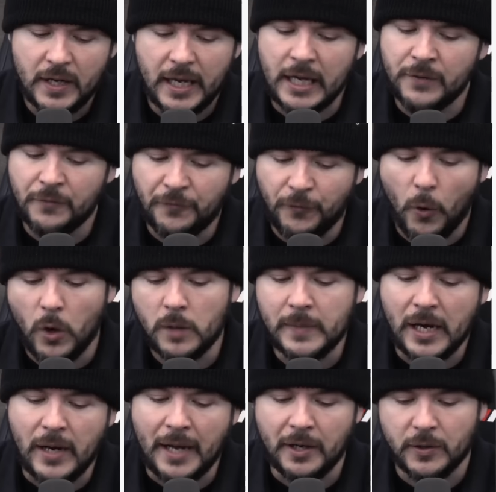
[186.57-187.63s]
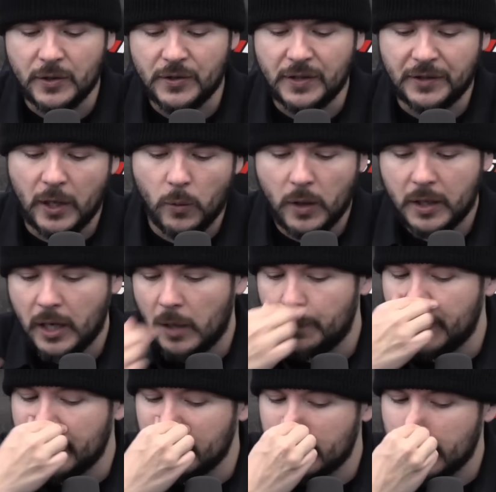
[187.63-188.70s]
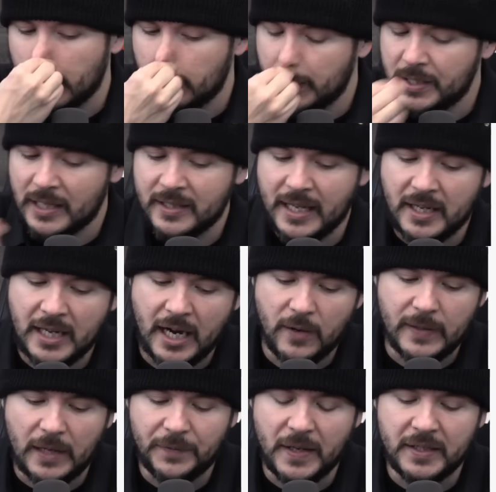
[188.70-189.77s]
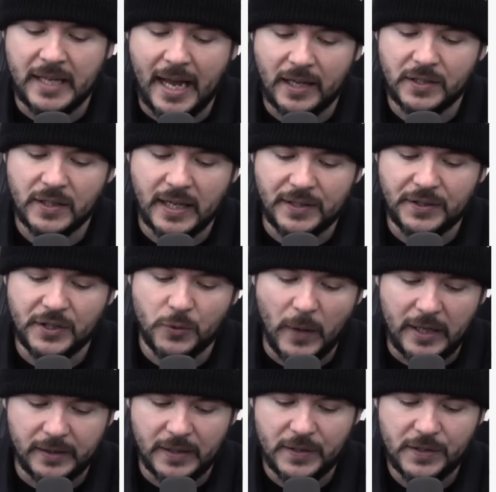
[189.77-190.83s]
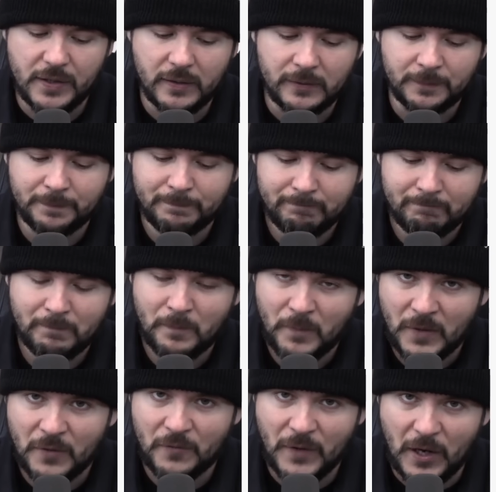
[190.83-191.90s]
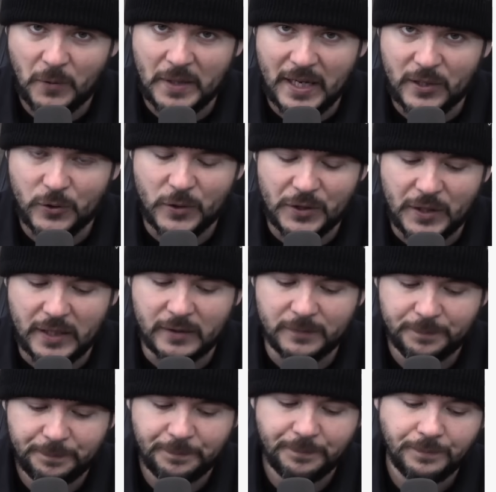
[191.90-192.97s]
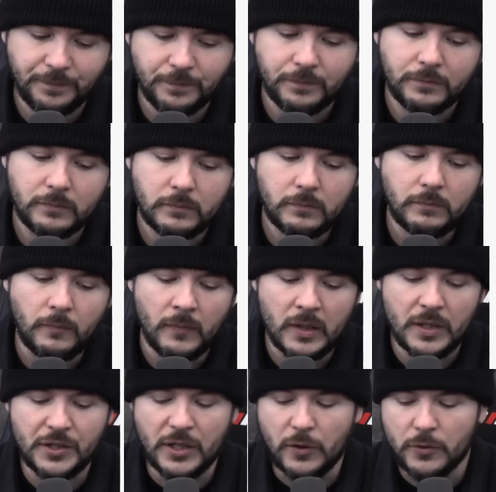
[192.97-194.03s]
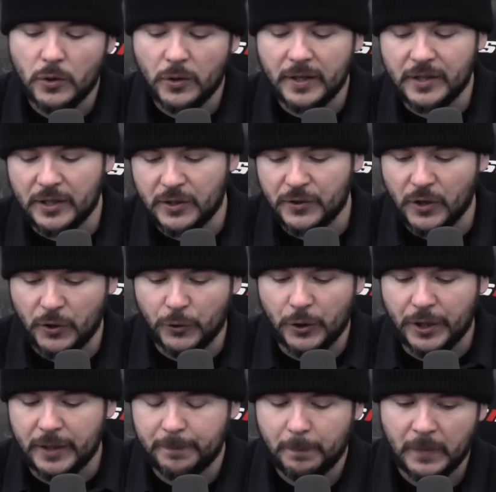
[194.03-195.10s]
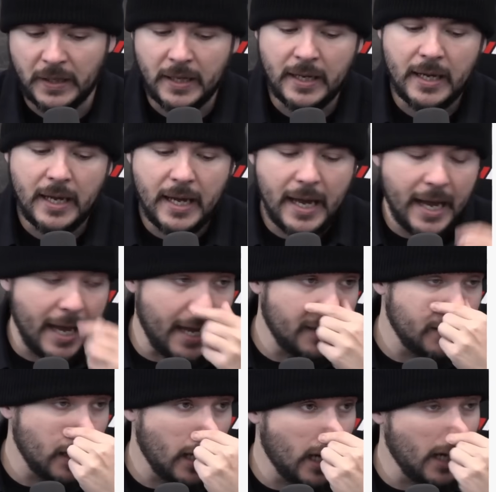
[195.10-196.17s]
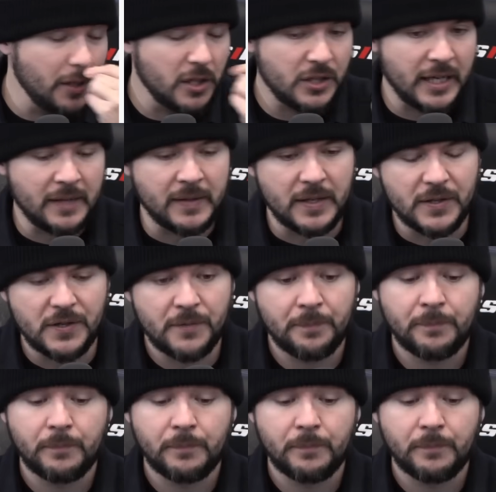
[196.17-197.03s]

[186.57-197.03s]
inform their editors that they were accompanying the terrorists as they carried out the attacks against Israelis? Very interesting. You see, news organizations are crooked, and uh, understand this.